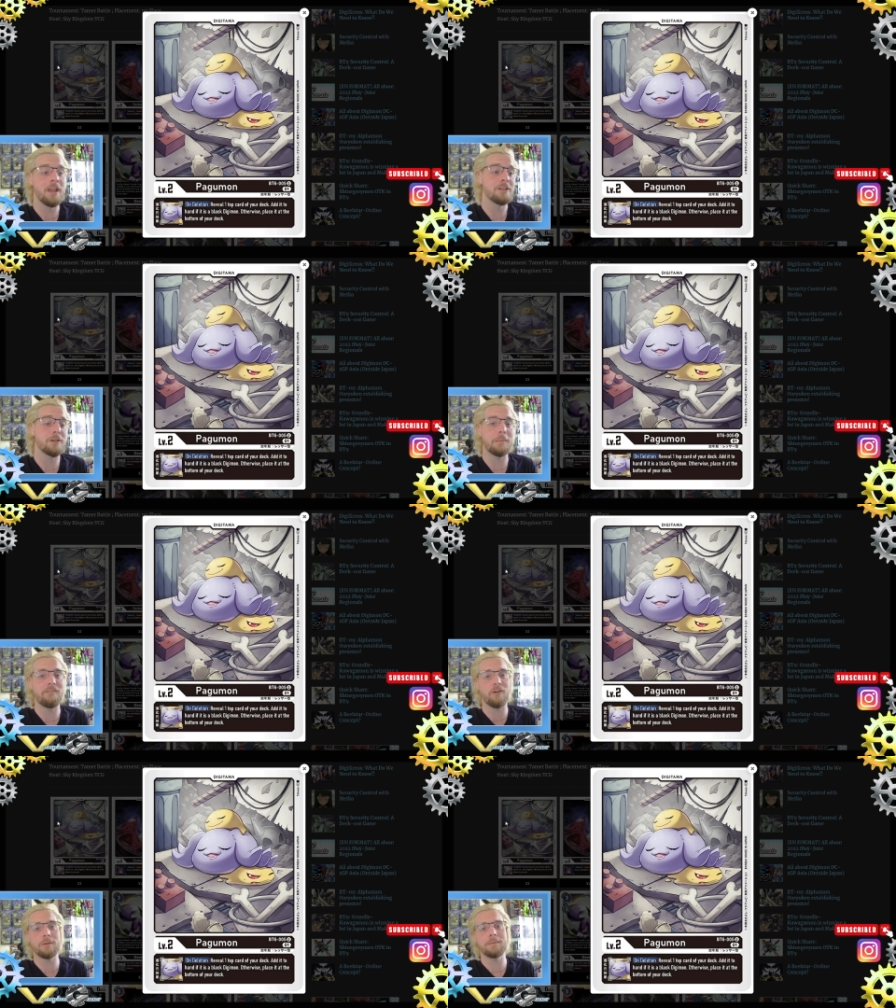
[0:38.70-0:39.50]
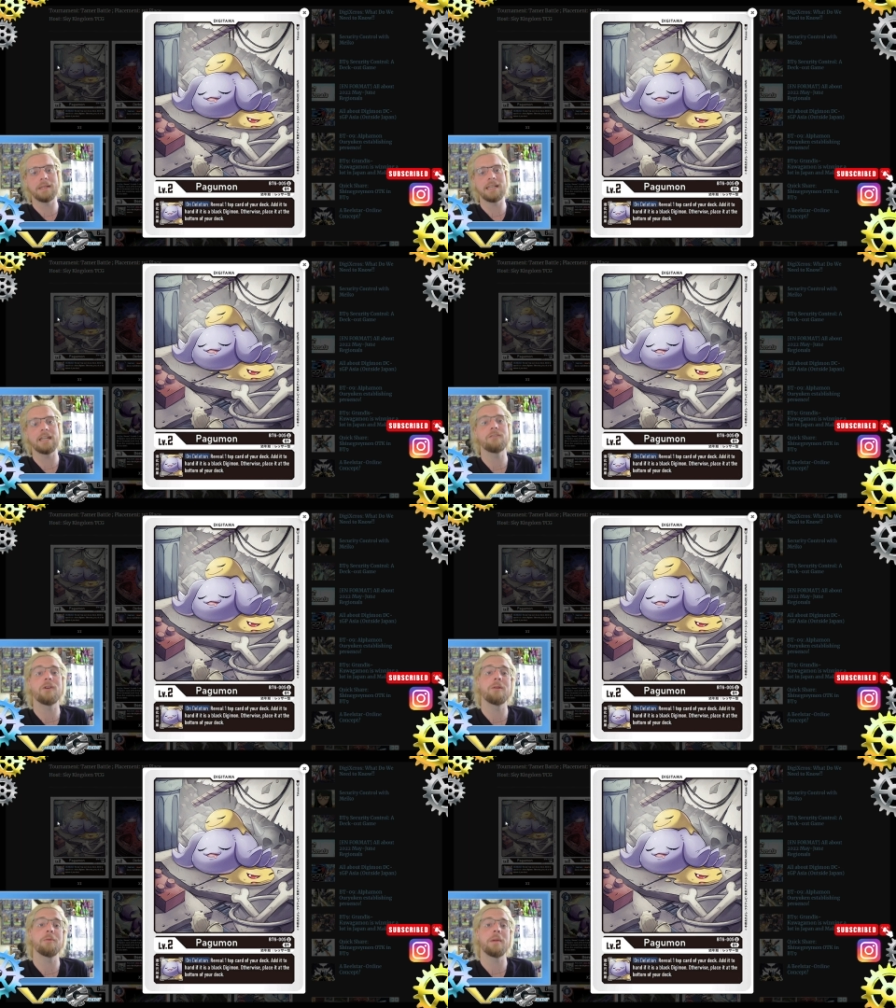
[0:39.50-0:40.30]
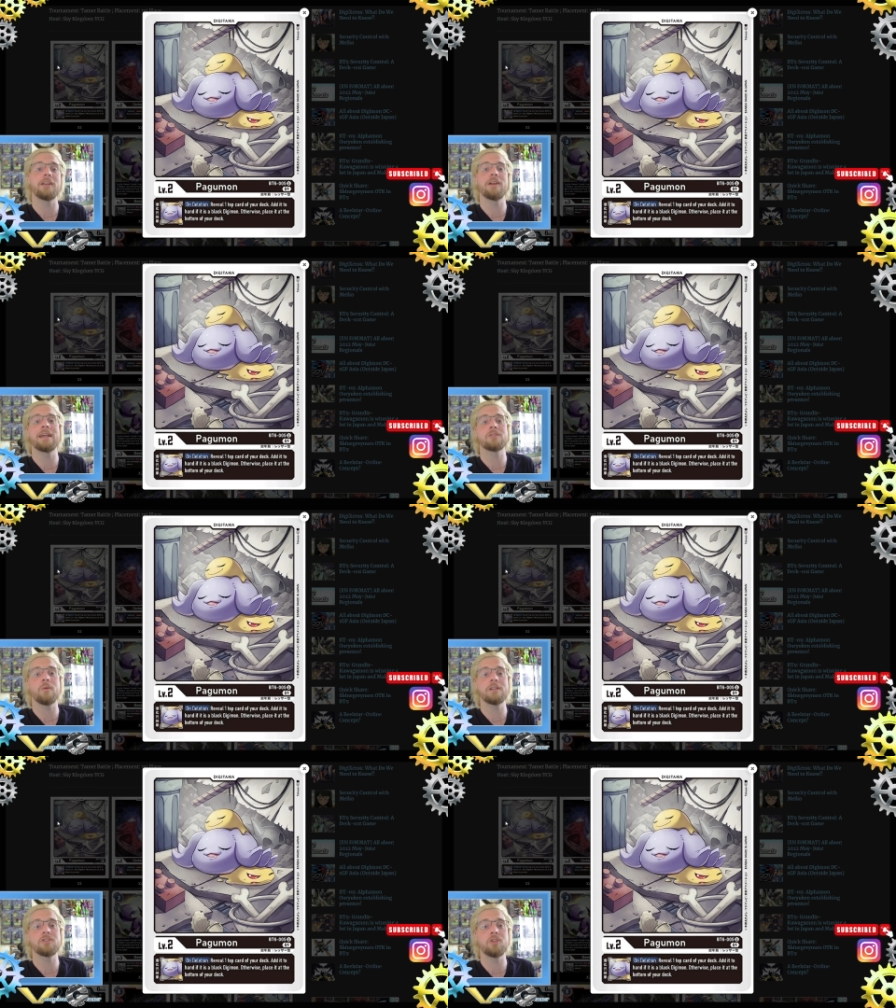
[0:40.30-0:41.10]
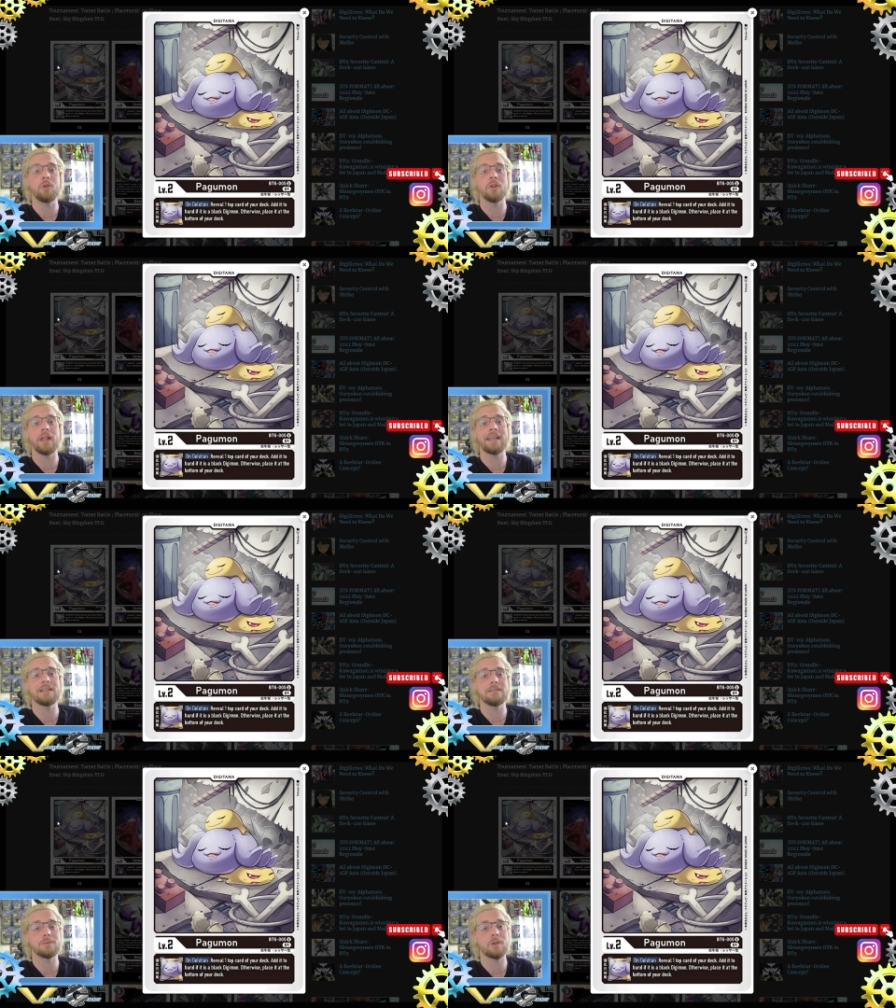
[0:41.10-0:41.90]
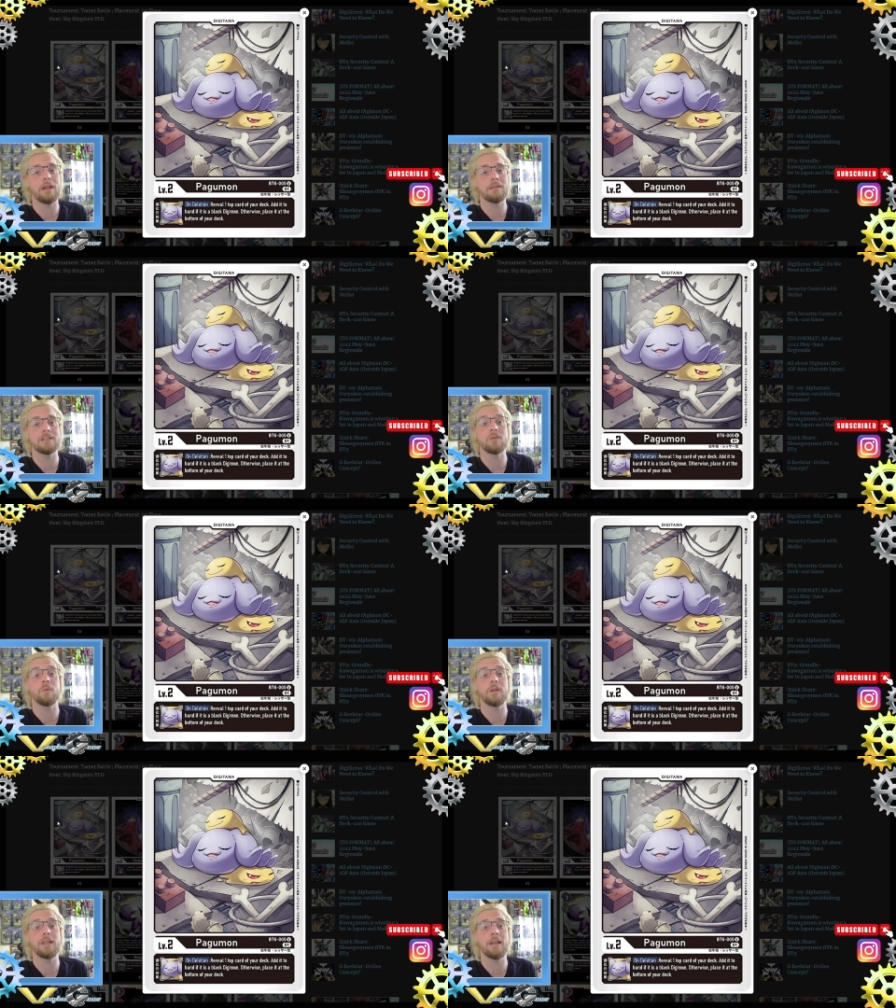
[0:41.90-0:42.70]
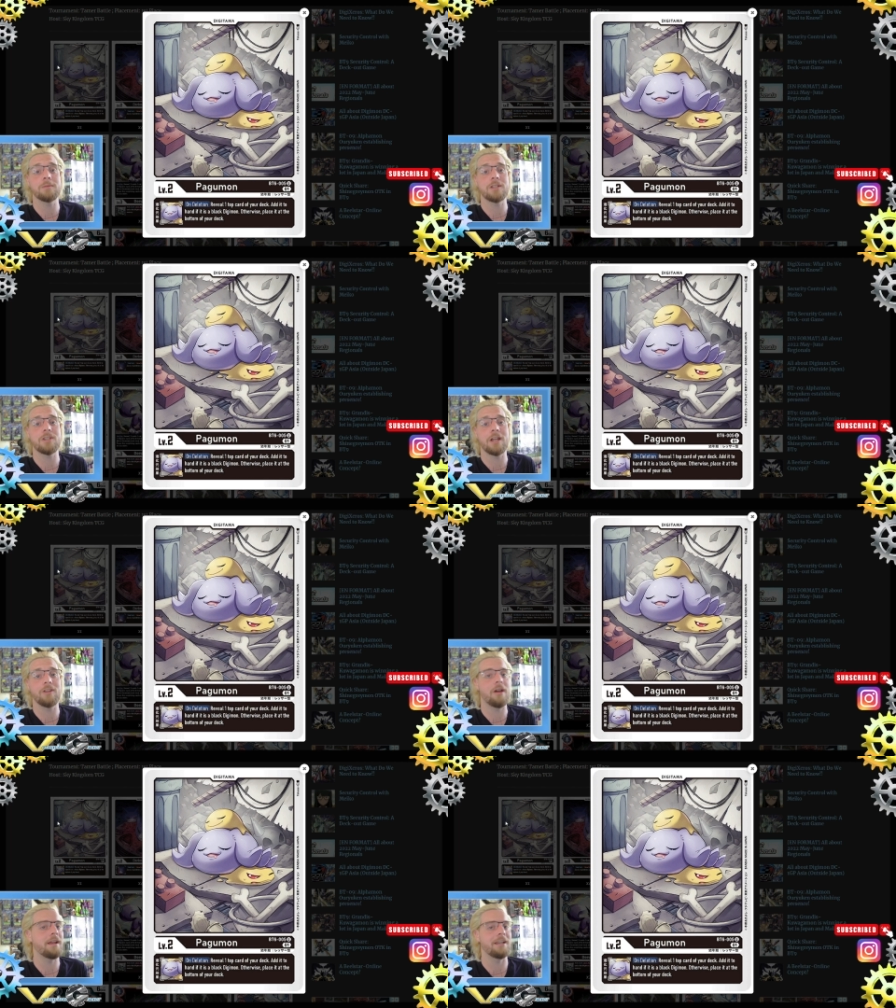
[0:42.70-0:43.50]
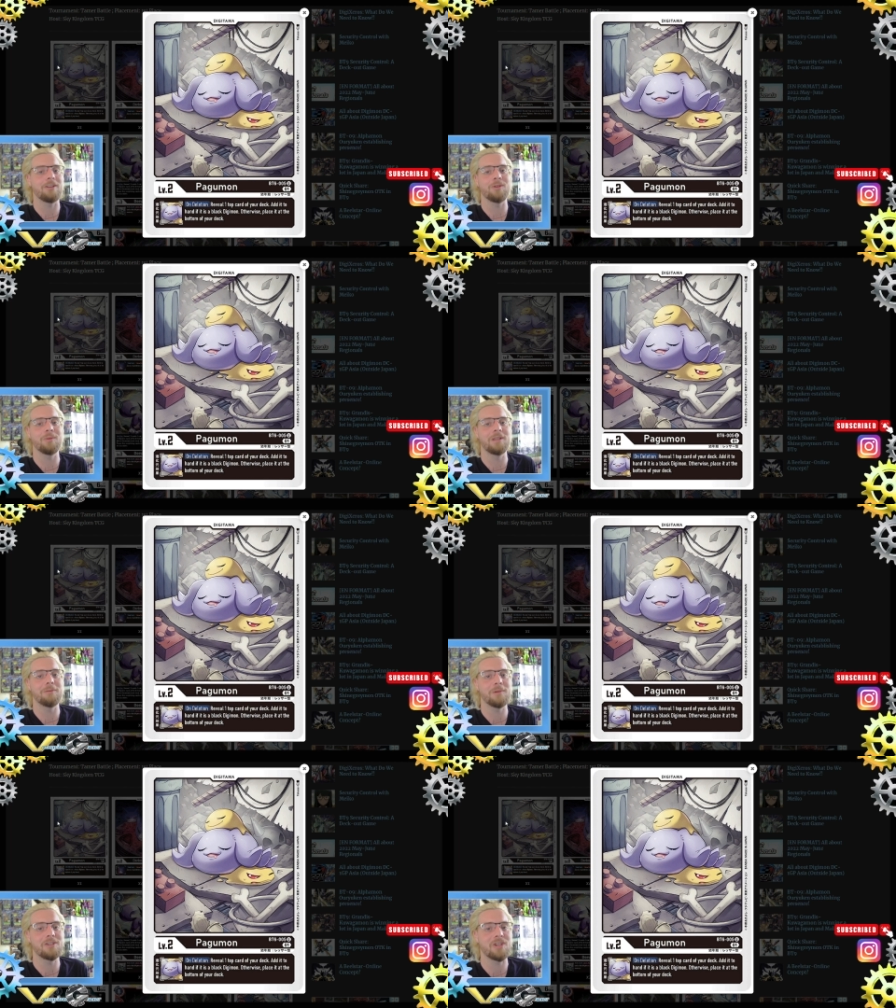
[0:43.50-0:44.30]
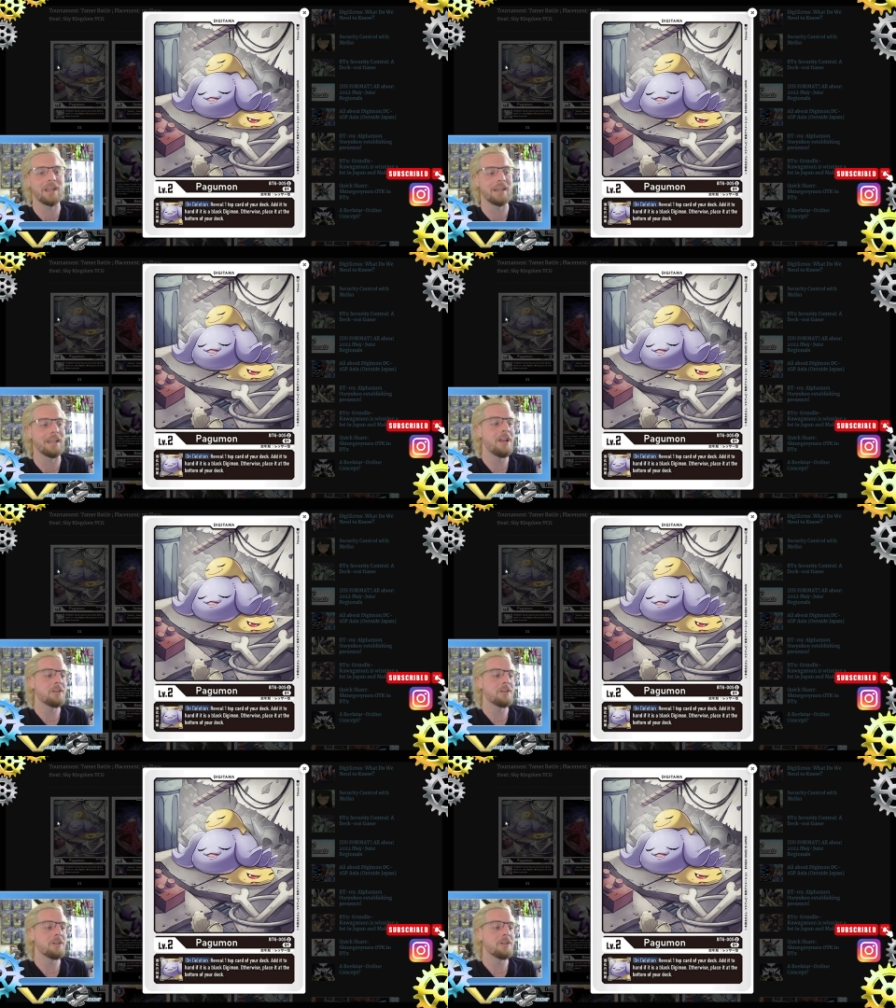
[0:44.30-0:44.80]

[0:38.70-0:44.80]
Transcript: So before we begin, friendly reminder as always to like and subscribe because it really helps the channel a lot and I do really appreciate it.